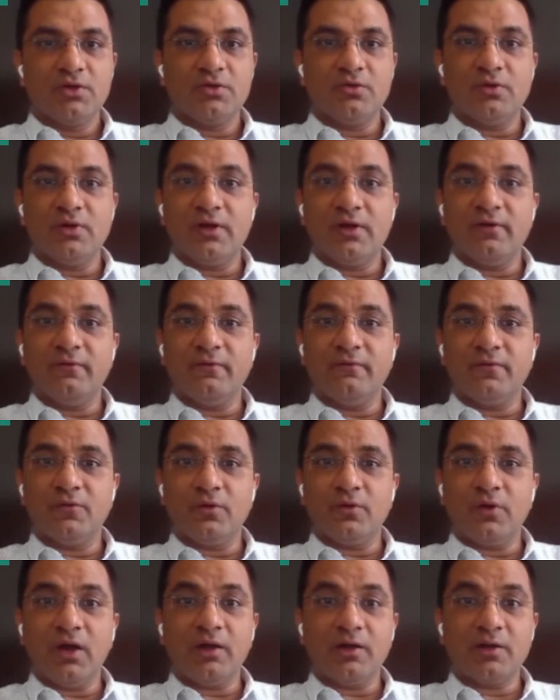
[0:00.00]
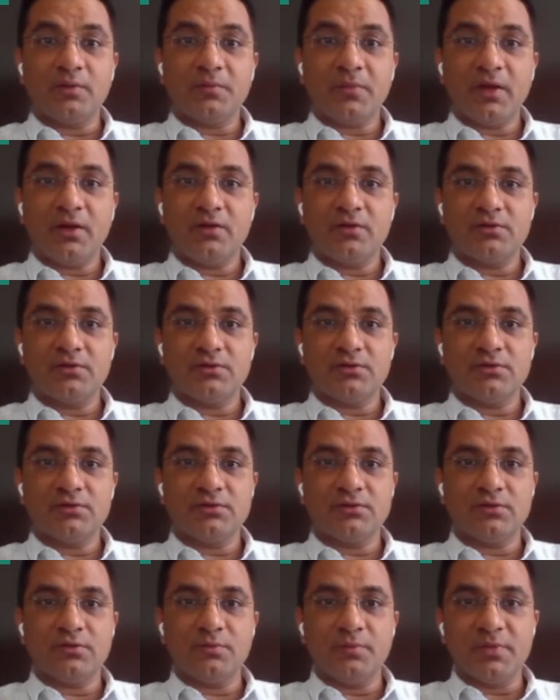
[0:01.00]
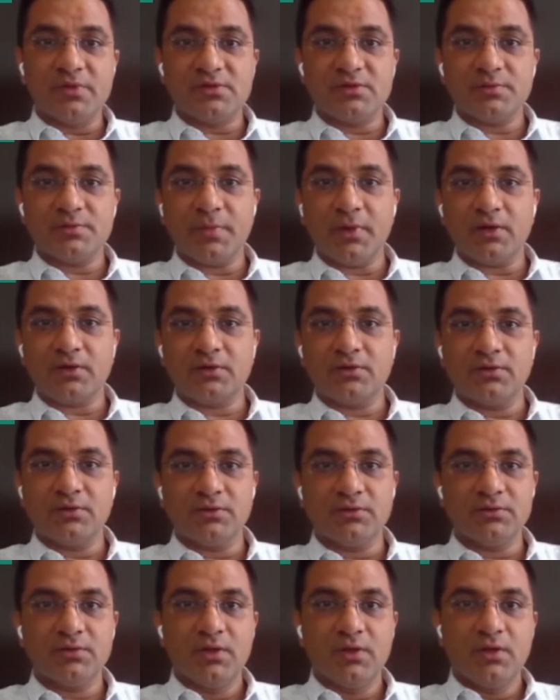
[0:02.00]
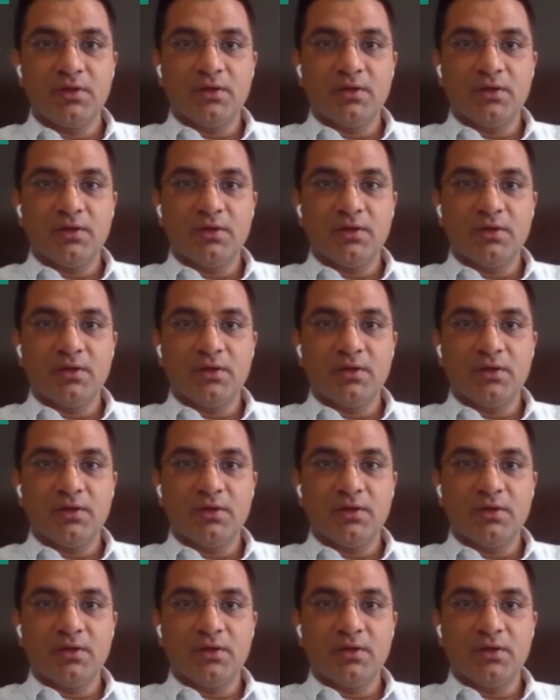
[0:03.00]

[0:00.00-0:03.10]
you'll have hiring managers, business partners.